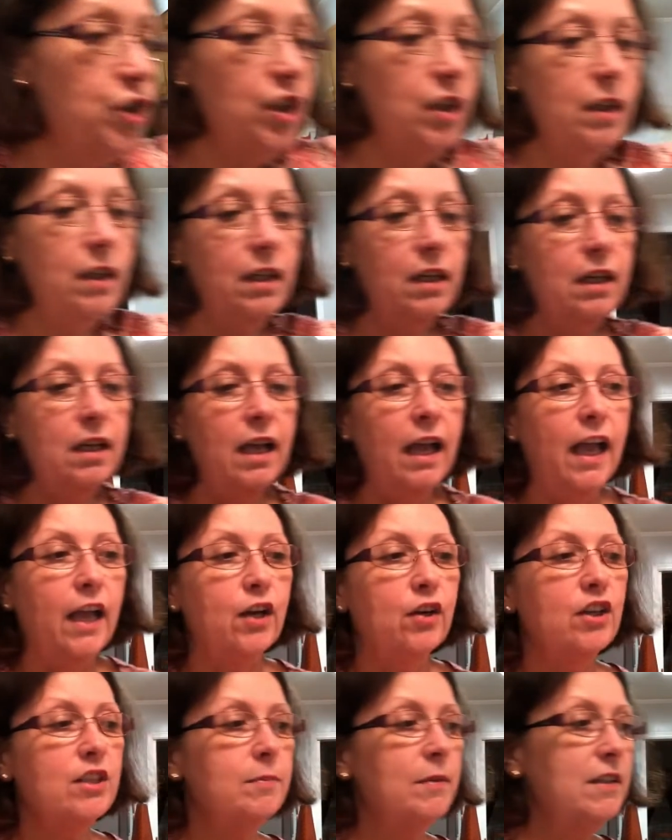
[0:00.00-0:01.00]
She, at
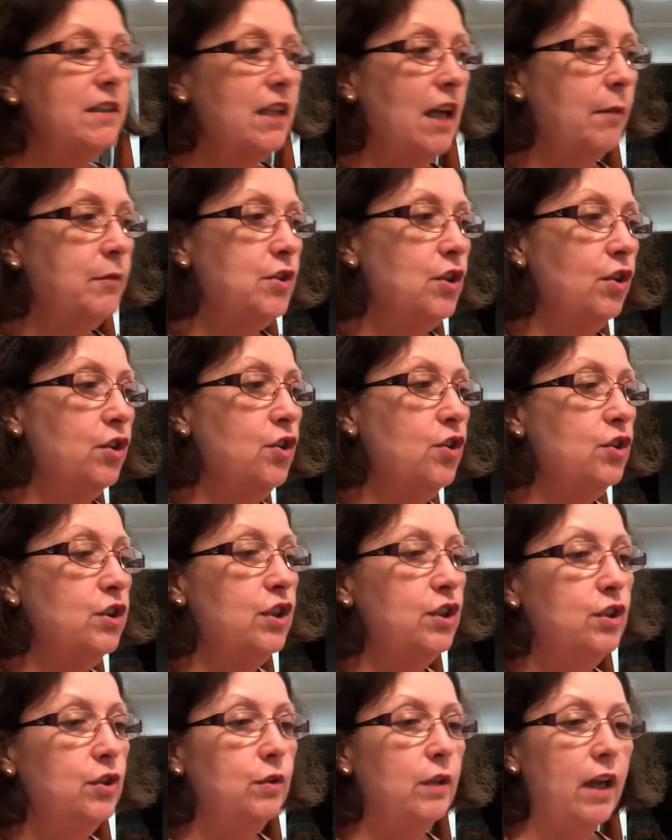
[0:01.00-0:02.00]
Christmas time, she'll
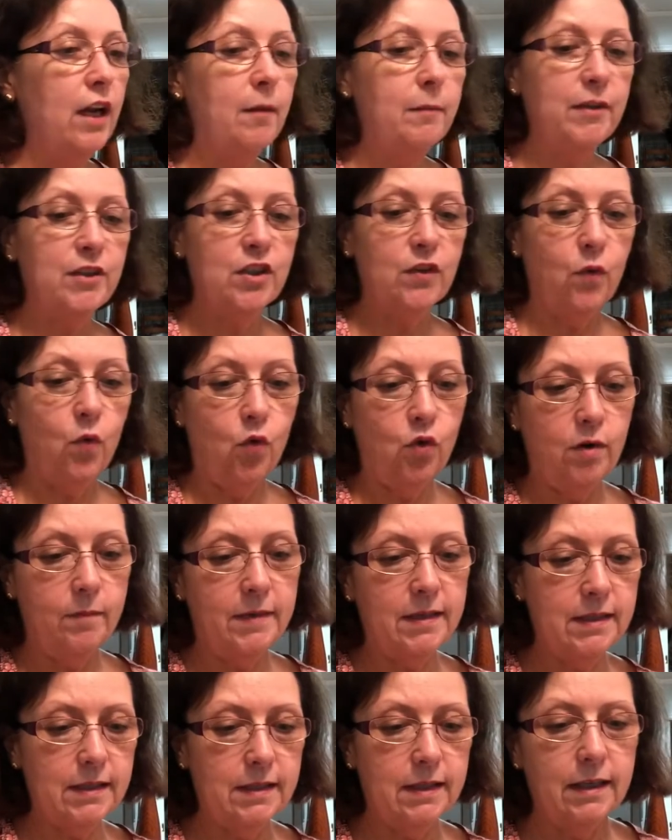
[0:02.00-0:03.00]
usually do like a bunch of
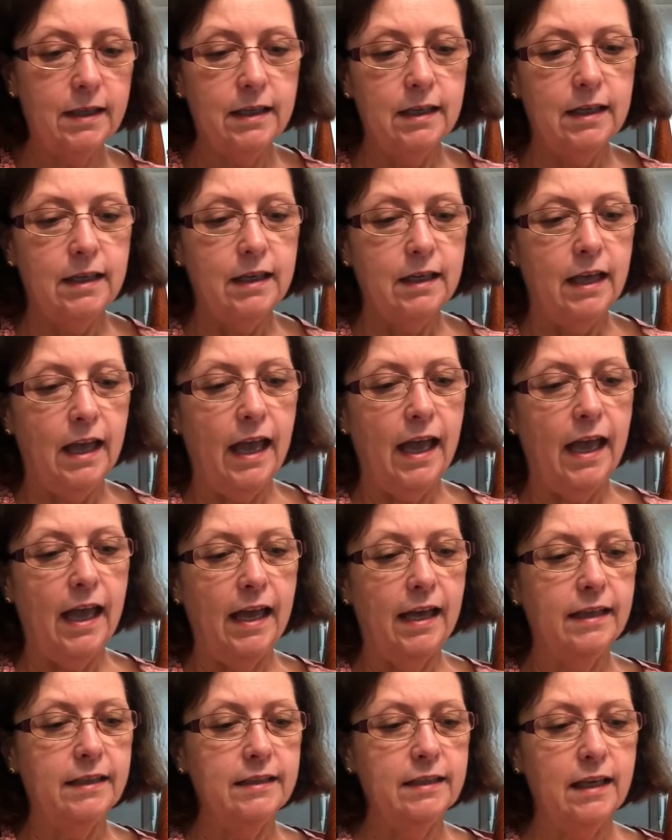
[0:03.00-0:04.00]
ornaments
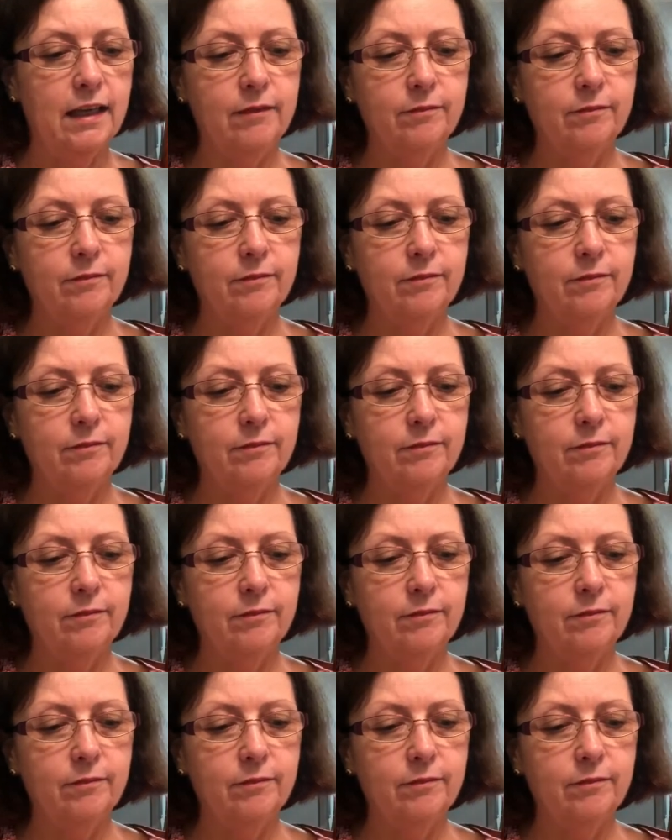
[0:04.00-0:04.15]
and,